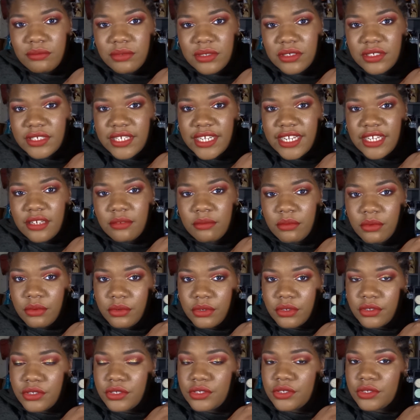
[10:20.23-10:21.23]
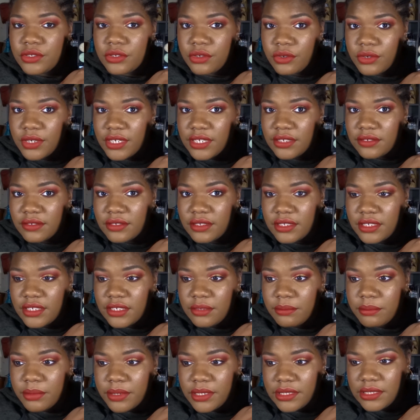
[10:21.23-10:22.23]
because I get bored so easily.
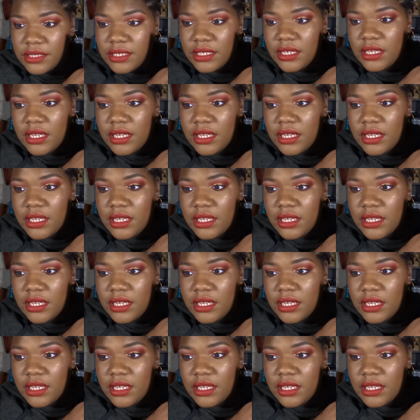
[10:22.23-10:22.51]
But